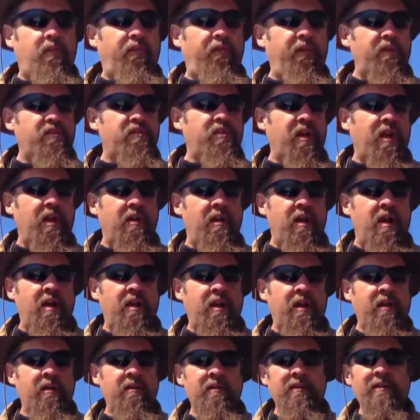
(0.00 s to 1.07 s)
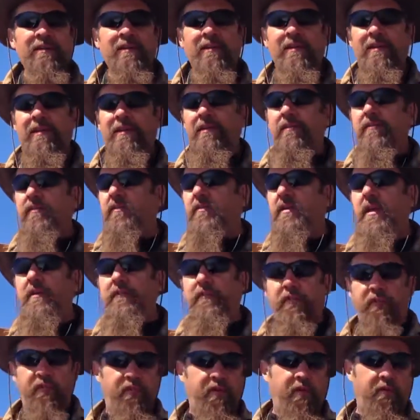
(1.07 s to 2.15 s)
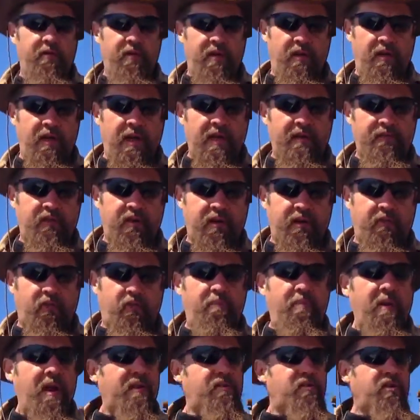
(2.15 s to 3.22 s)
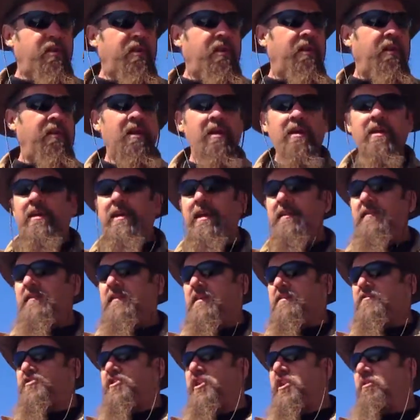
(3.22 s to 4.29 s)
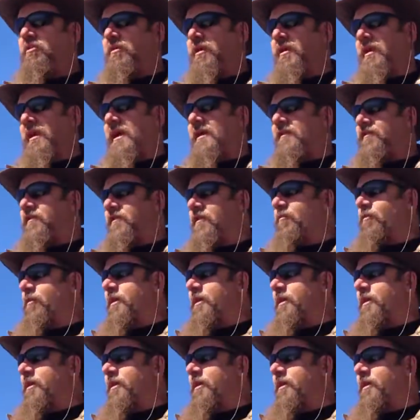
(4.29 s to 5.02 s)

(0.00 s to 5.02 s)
fishing and hunting is necessary in Alaska, especially in the interior Alaska.